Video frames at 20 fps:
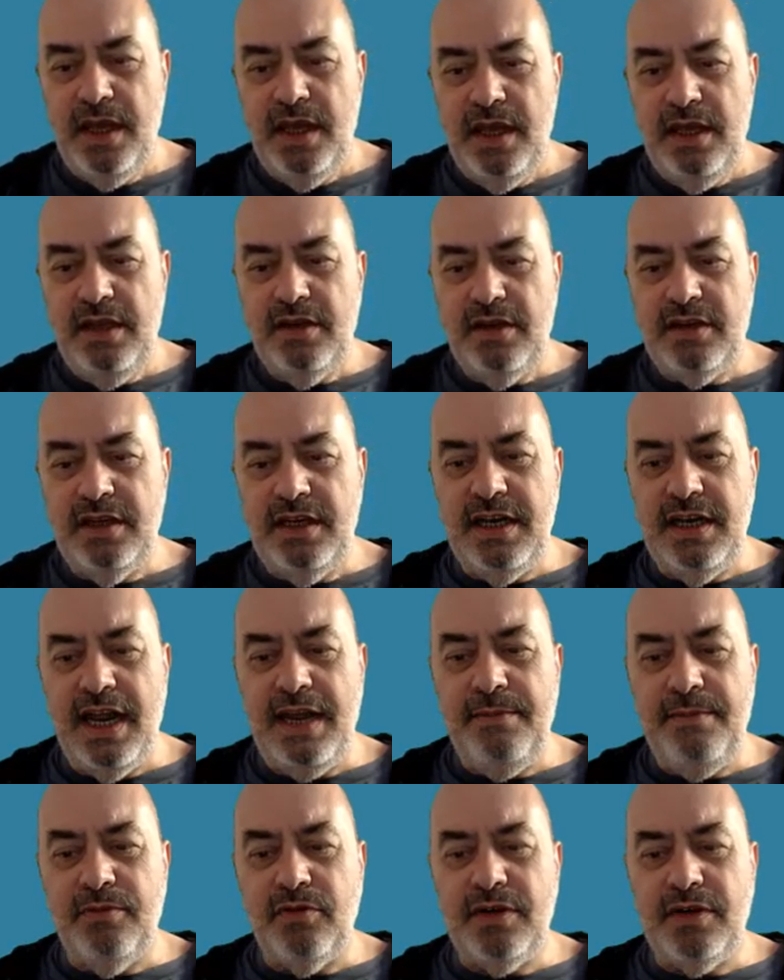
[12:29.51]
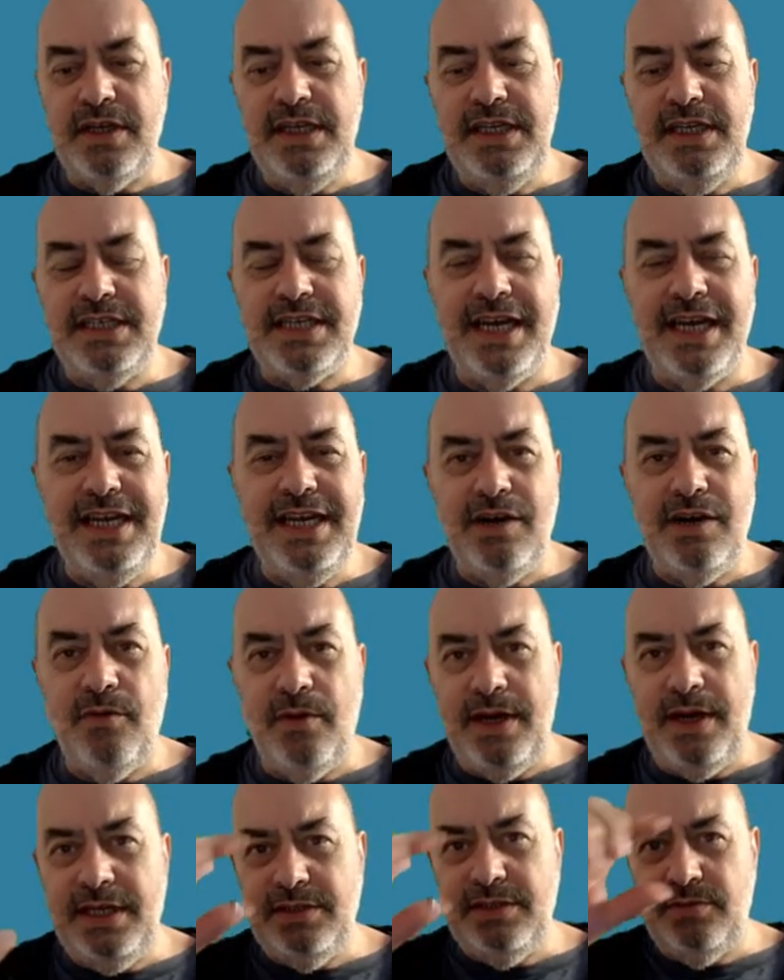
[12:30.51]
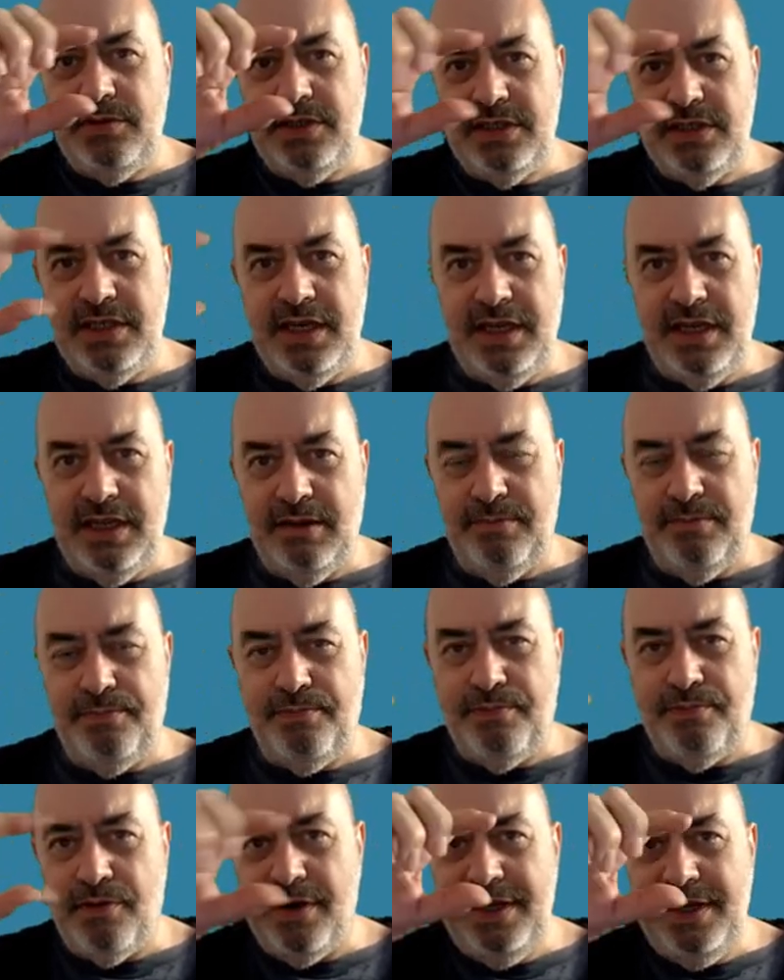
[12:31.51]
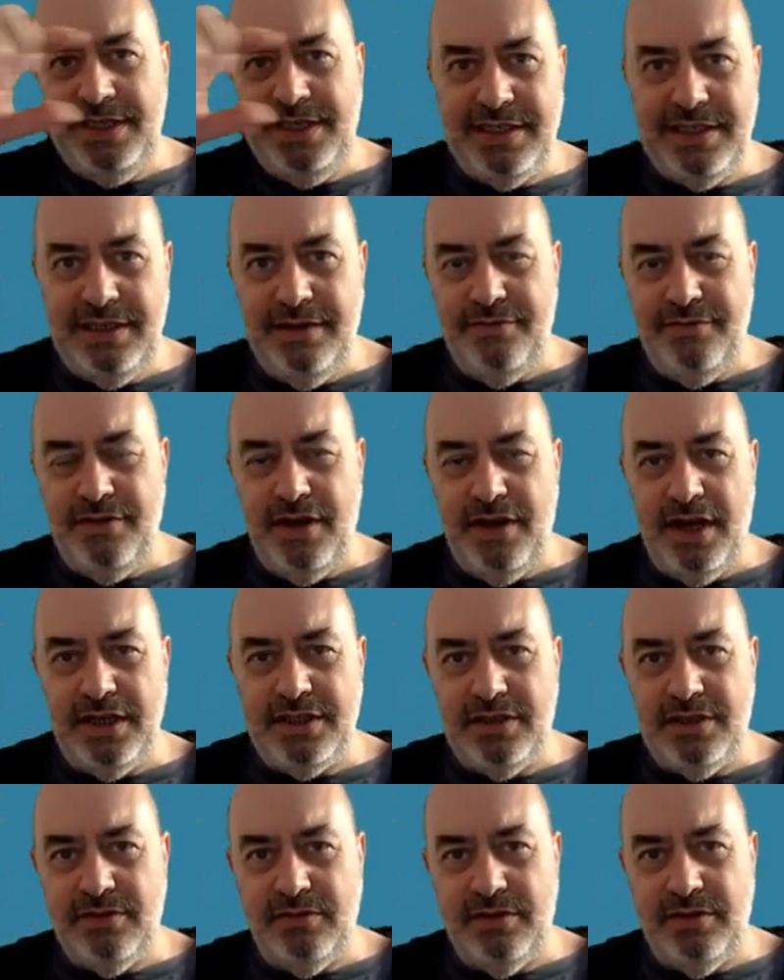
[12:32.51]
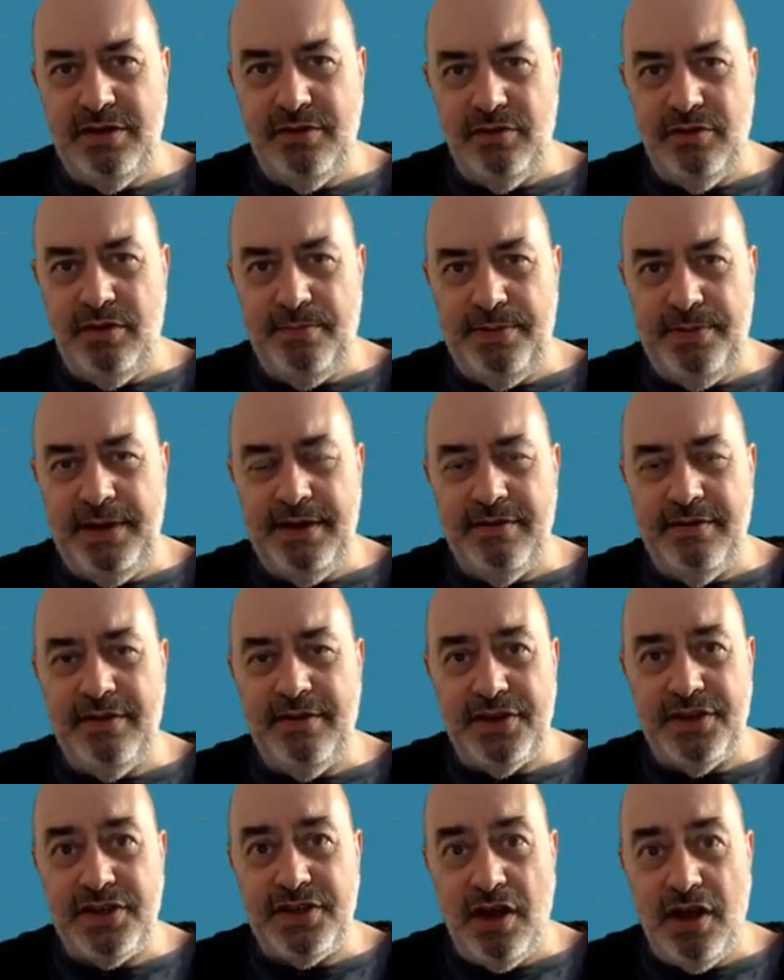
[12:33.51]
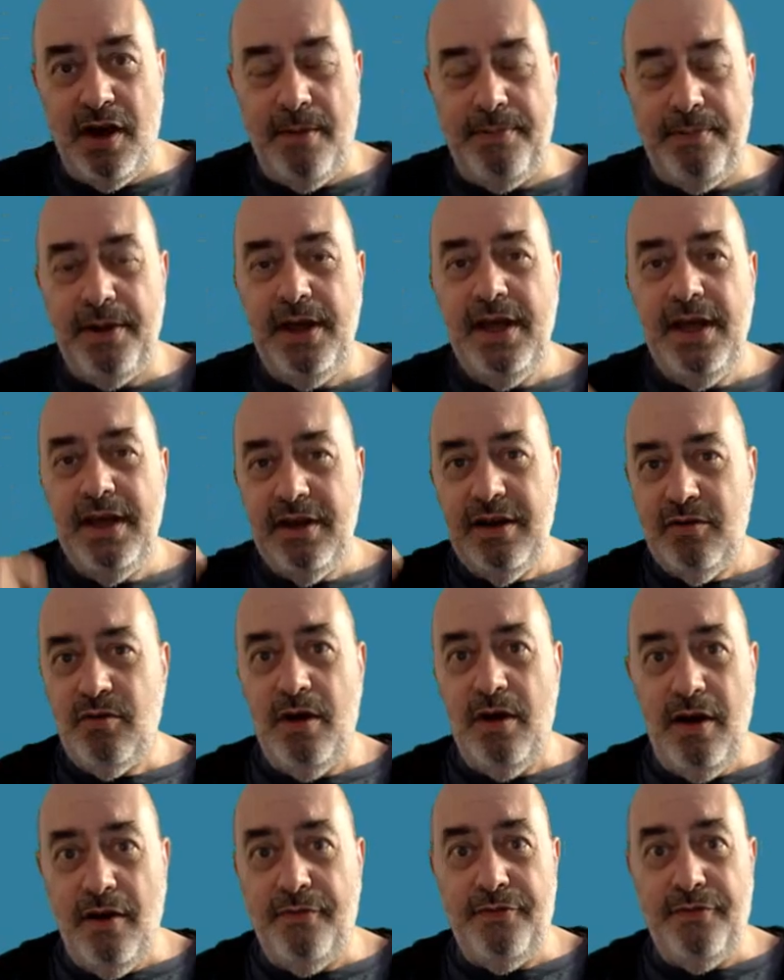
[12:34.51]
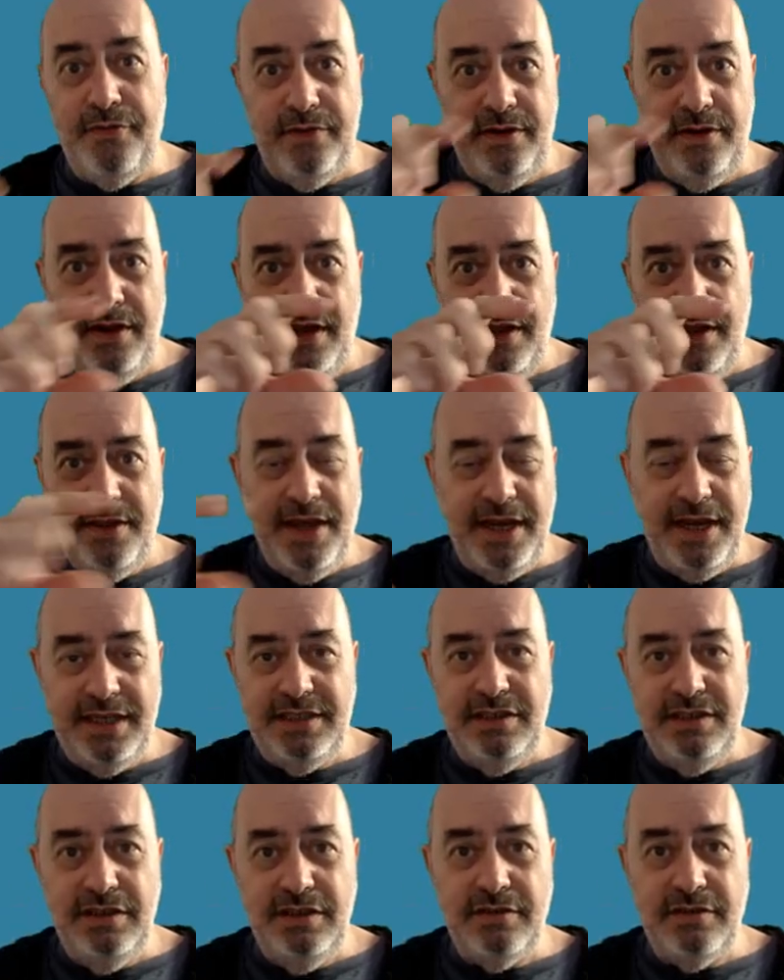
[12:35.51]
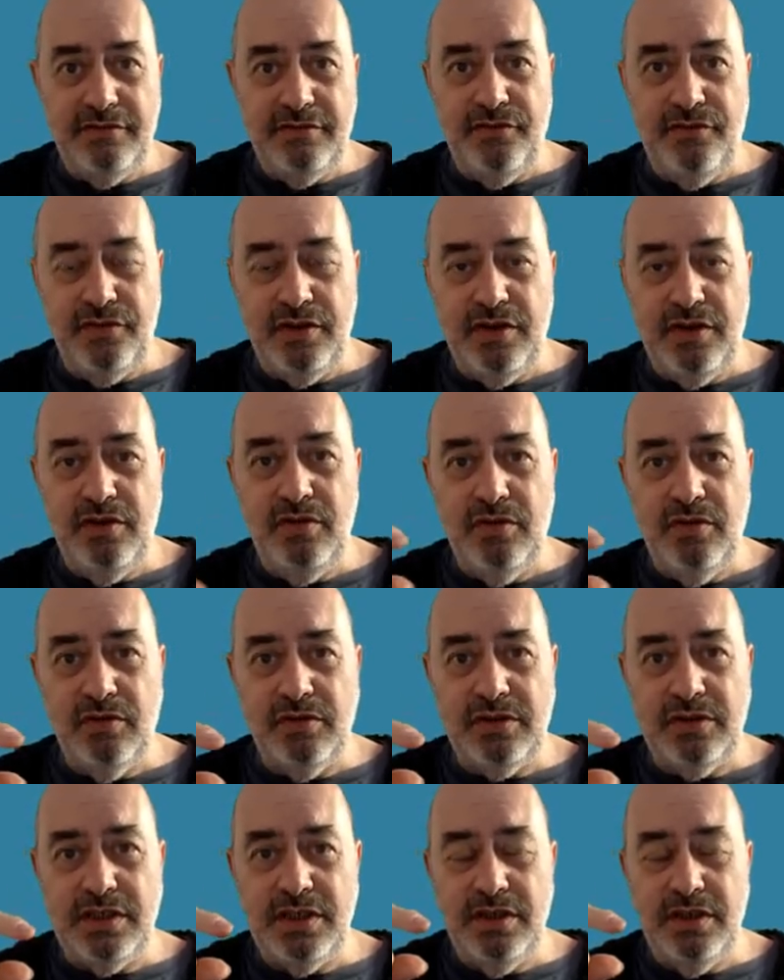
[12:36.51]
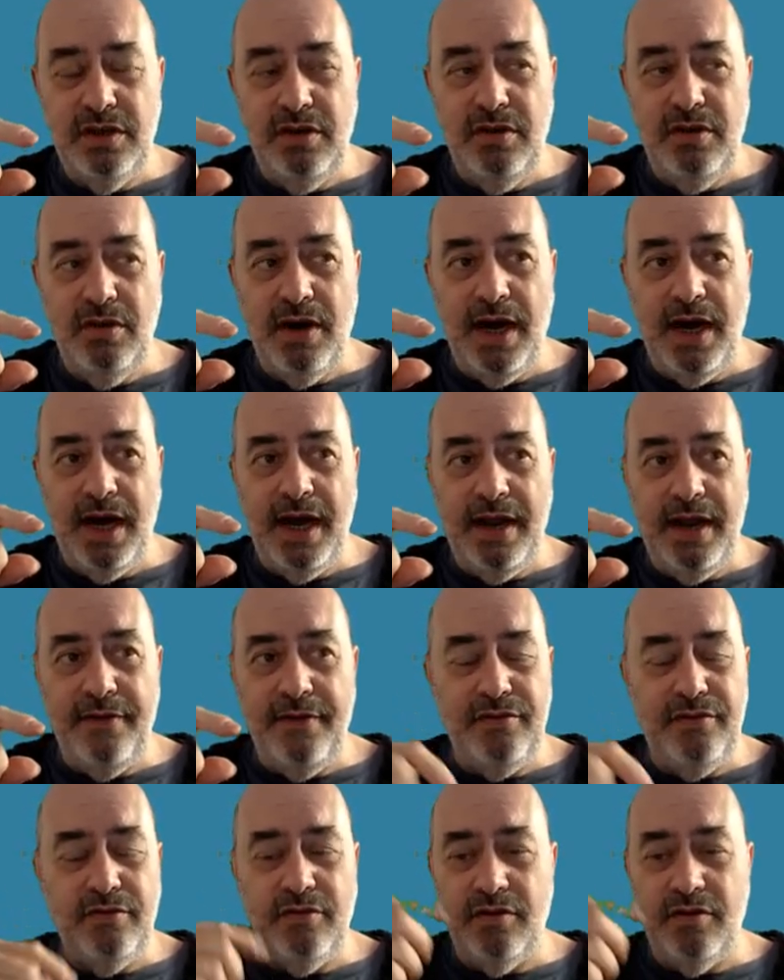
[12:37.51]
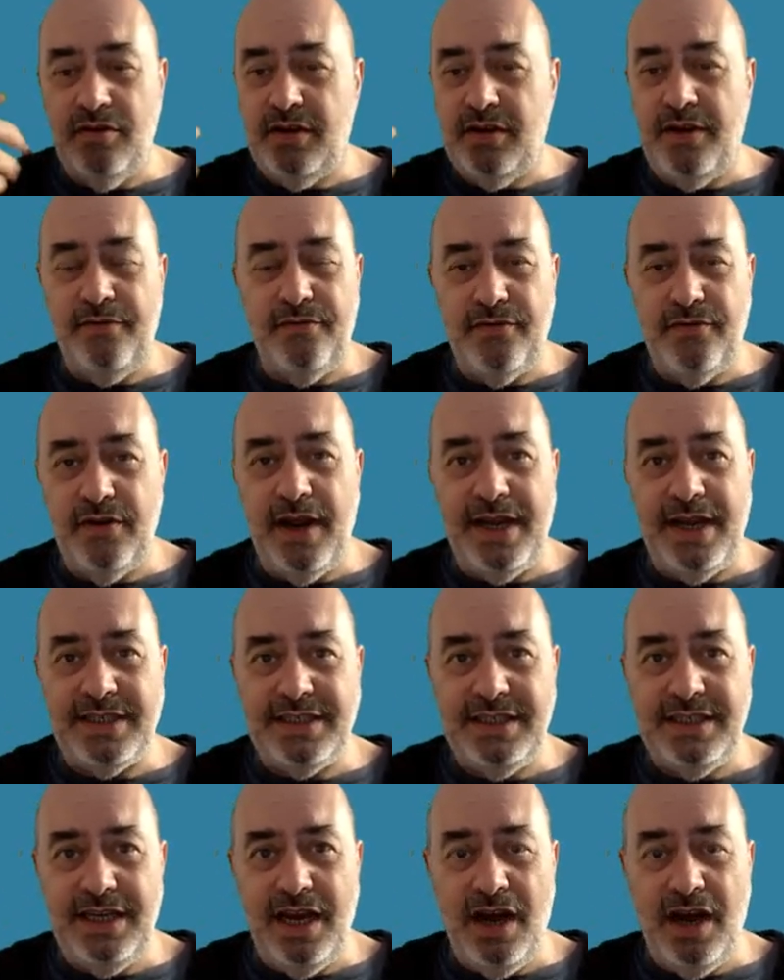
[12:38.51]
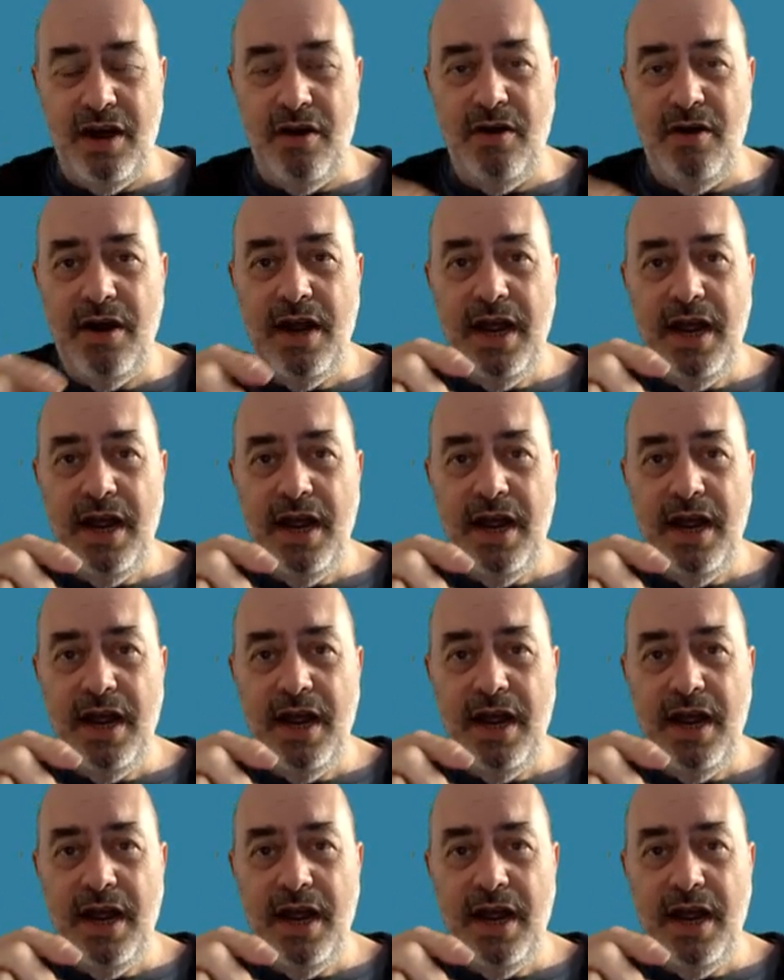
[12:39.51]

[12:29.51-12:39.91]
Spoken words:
You can enable key takeaways, which is a little précis of the article that will appear at the top. Quite often, that is useful for Google to, if you're looking for SEO,